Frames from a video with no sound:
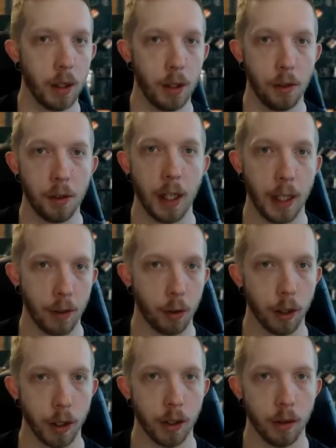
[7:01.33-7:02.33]
you can
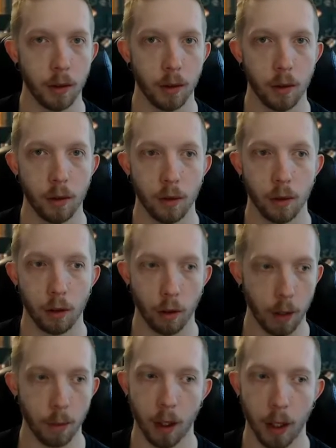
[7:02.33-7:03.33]
drink it
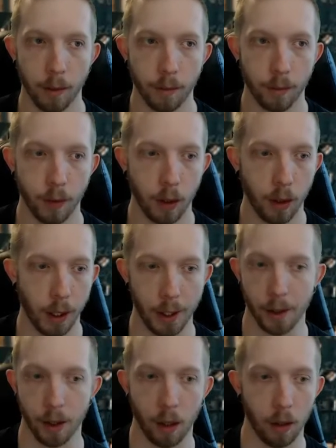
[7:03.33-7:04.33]
straight black. Like, it
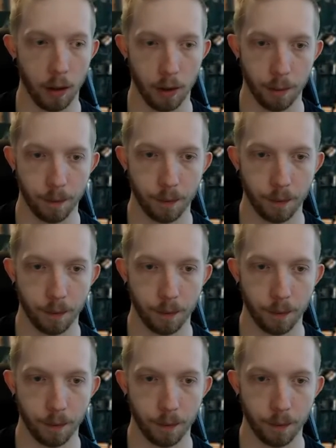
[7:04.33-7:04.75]
is awesome.